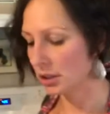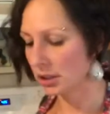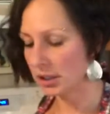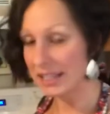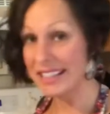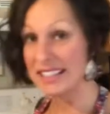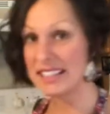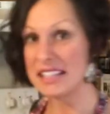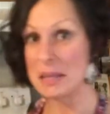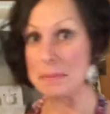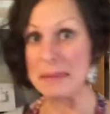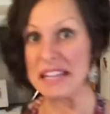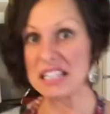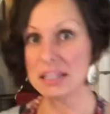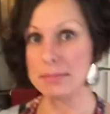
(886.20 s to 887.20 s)
is the
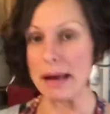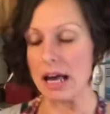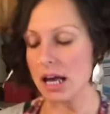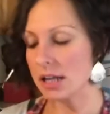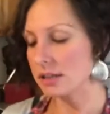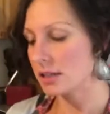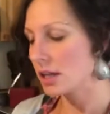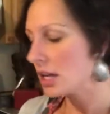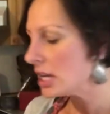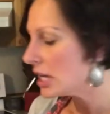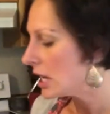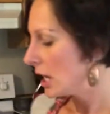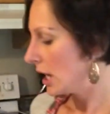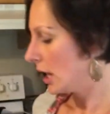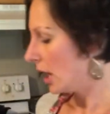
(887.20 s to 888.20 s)
meat pot.
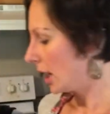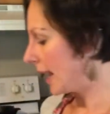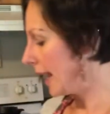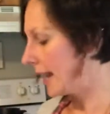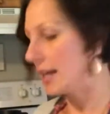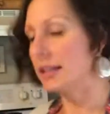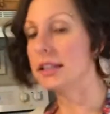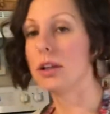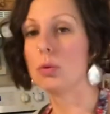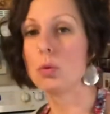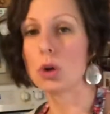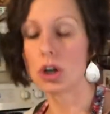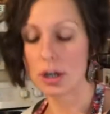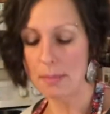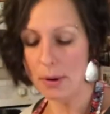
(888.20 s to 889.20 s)
Okay, a little
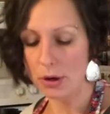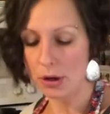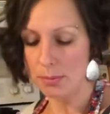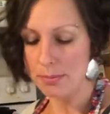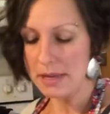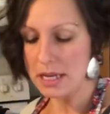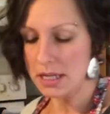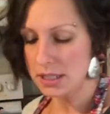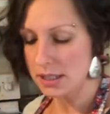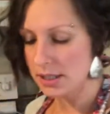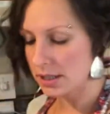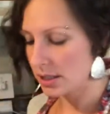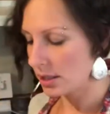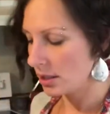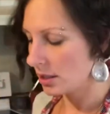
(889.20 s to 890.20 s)
word about your
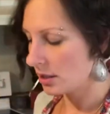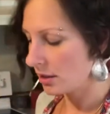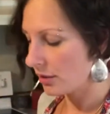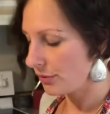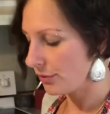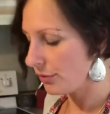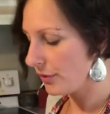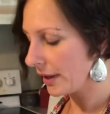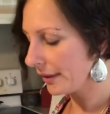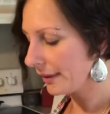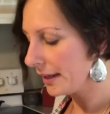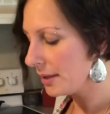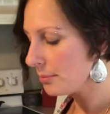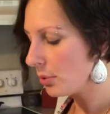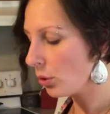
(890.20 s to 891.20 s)
meat.
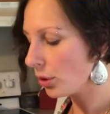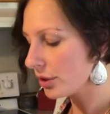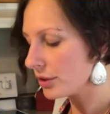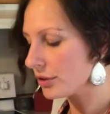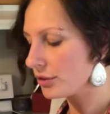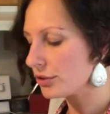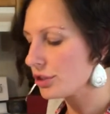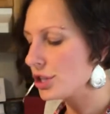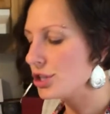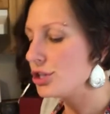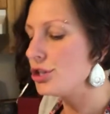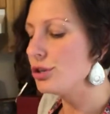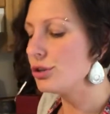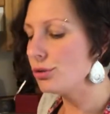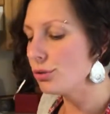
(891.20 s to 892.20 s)
Very important,
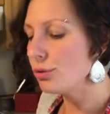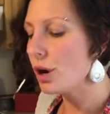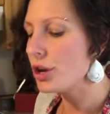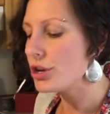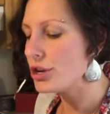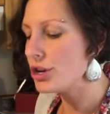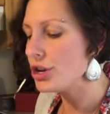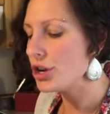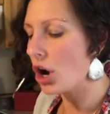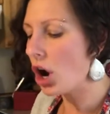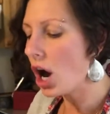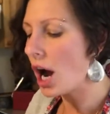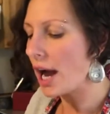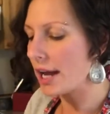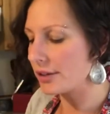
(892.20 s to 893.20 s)
do
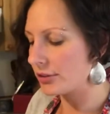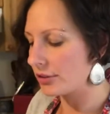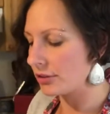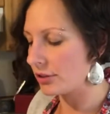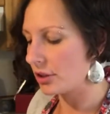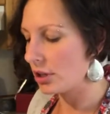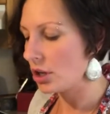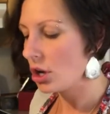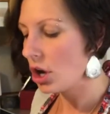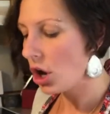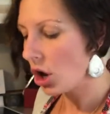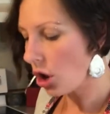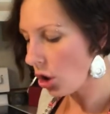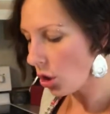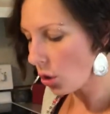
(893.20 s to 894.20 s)
not
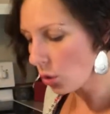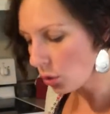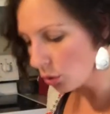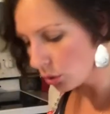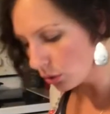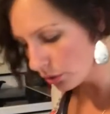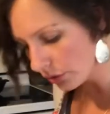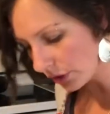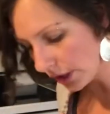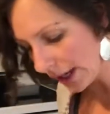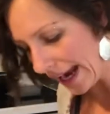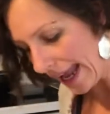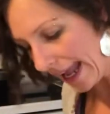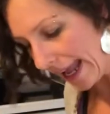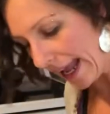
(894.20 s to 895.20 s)

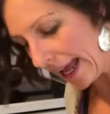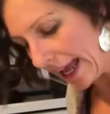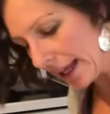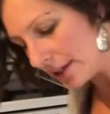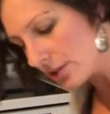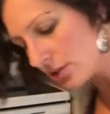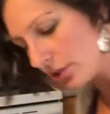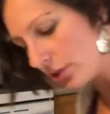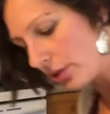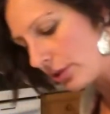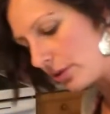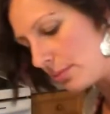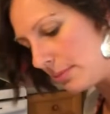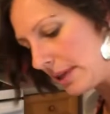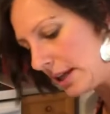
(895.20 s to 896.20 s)
overhandle
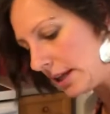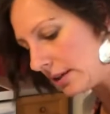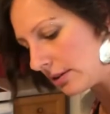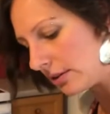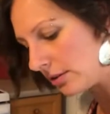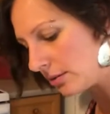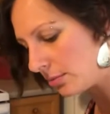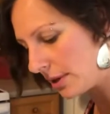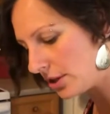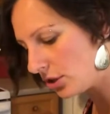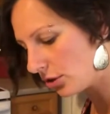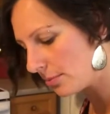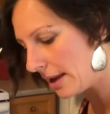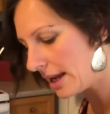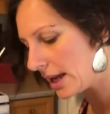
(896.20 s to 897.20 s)
the meat when
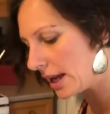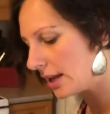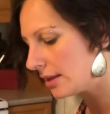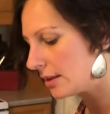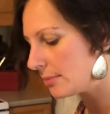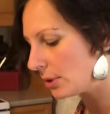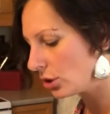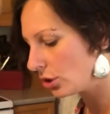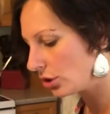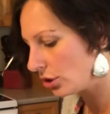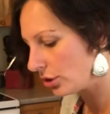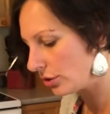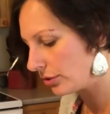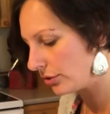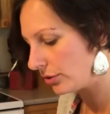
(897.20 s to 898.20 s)
you're making the
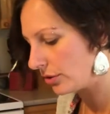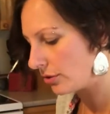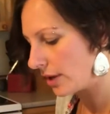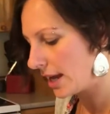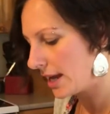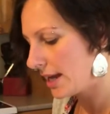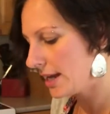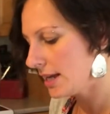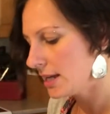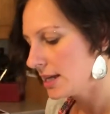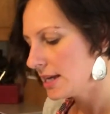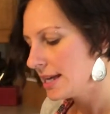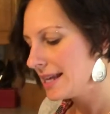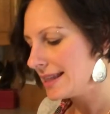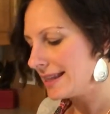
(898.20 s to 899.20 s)
burgers, okay?
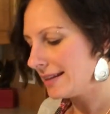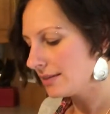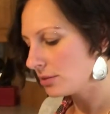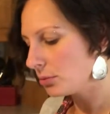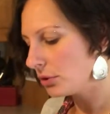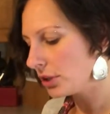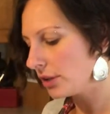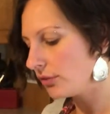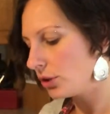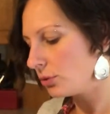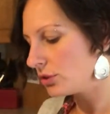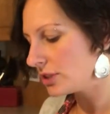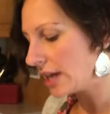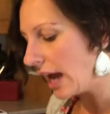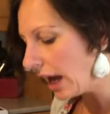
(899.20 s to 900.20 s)
This will give you
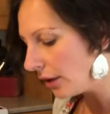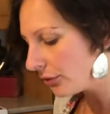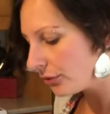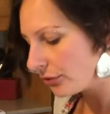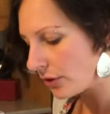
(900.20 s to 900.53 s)
tough